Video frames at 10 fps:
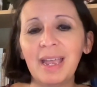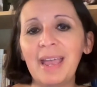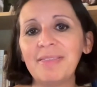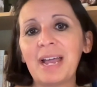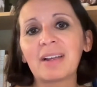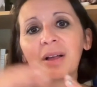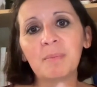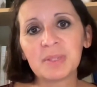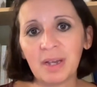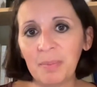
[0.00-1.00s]
and that
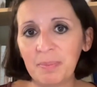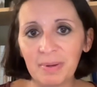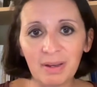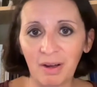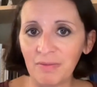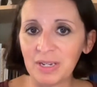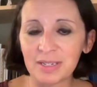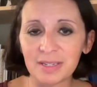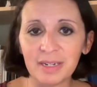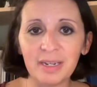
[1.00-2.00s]
comes up
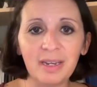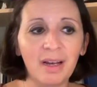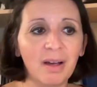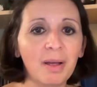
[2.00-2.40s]
obviously